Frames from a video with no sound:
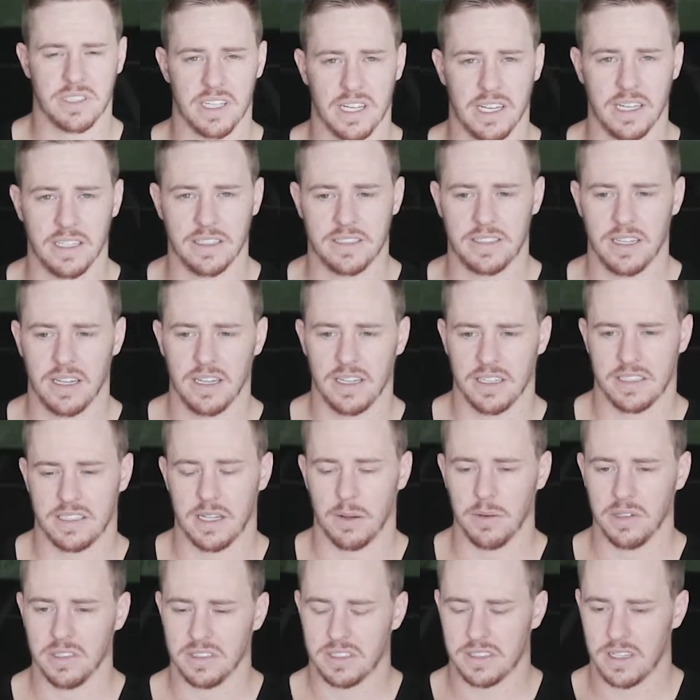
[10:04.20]
as a handstand,
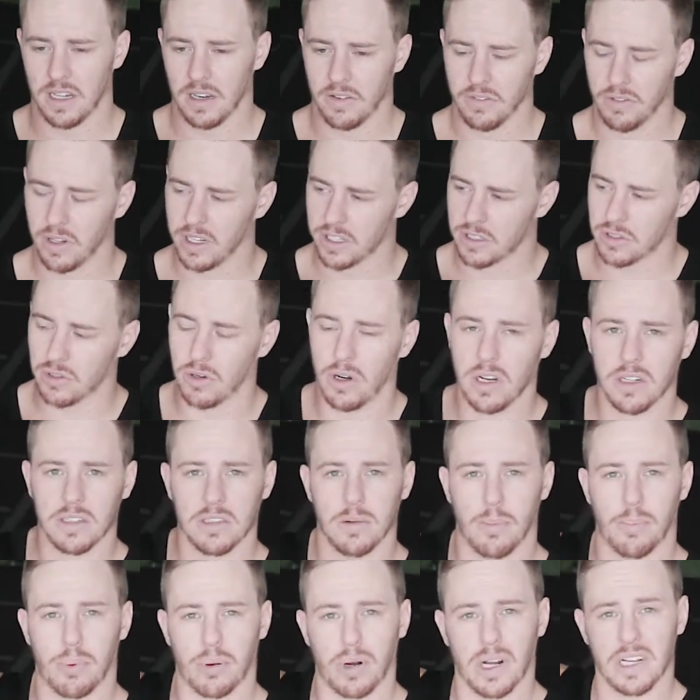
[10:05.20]
except instead of like trying
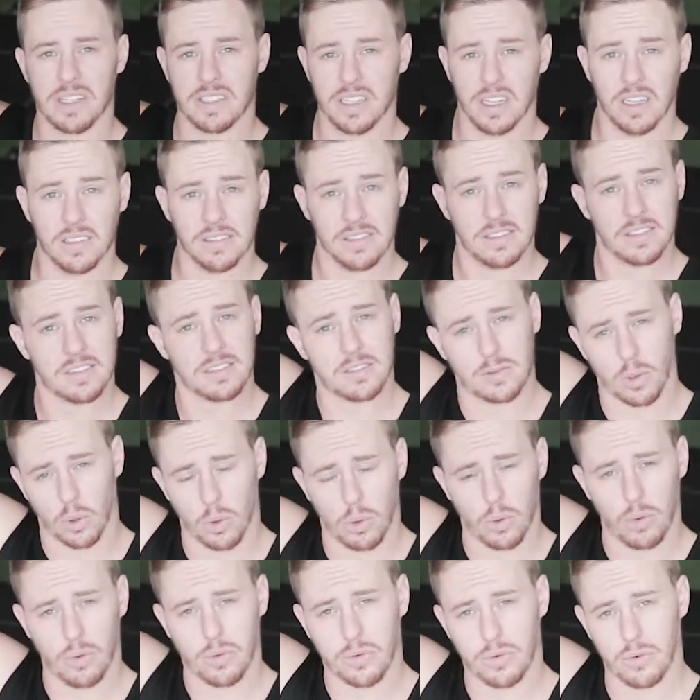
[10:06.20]
to press and
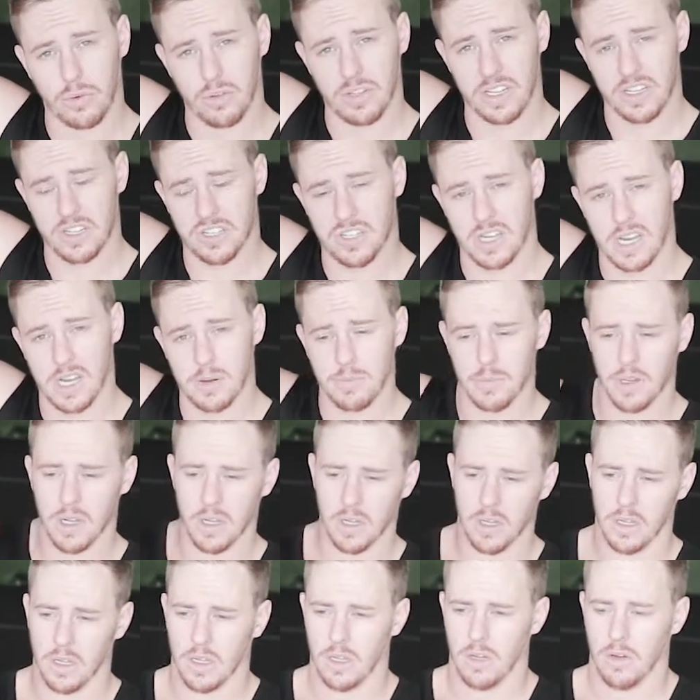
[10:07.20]
stall through that shape,
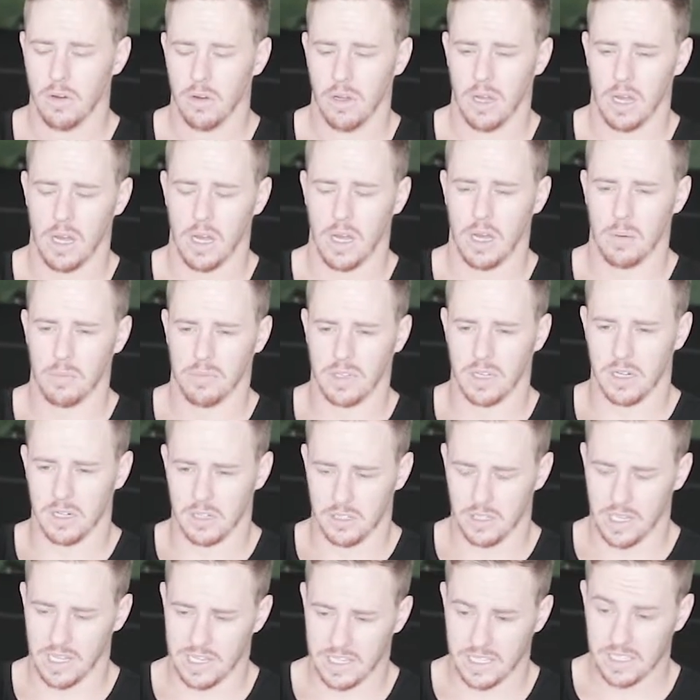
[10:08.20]
I'm going
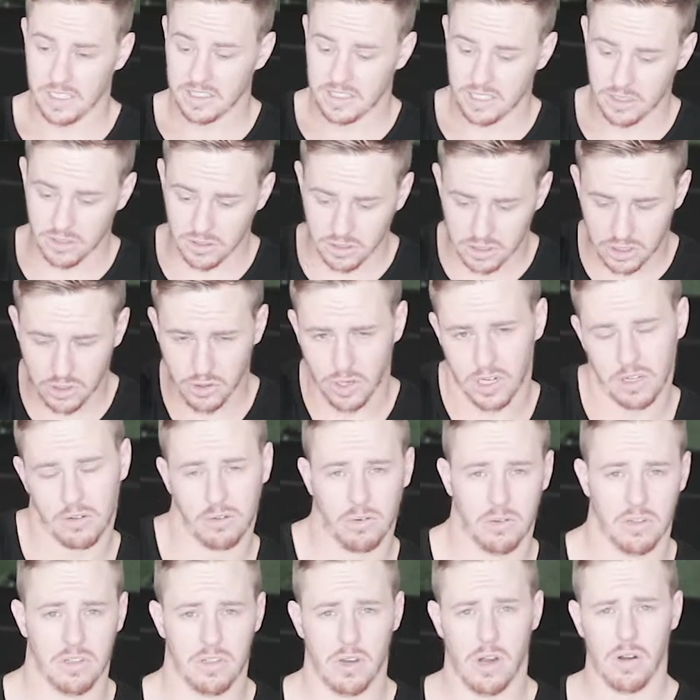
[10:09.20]
to like continue straight
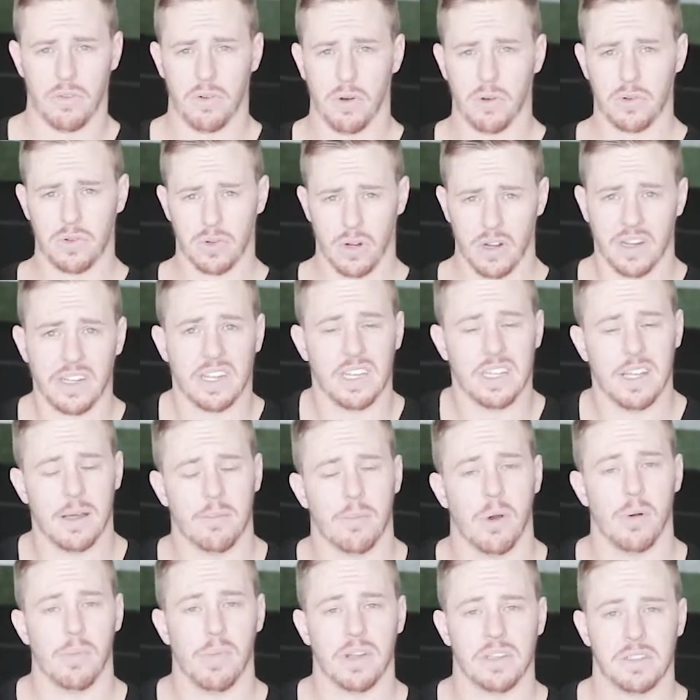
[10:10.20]
through the dive roll, trying to get that
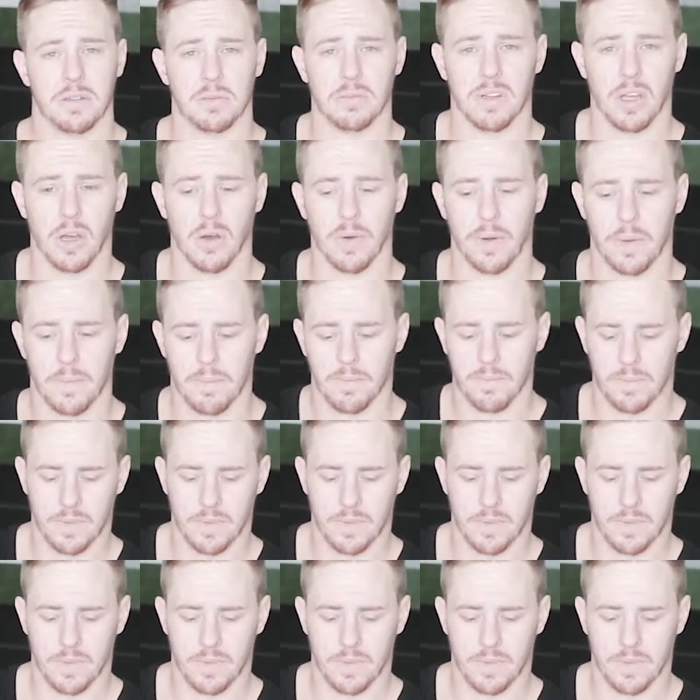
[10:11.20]
momentum going.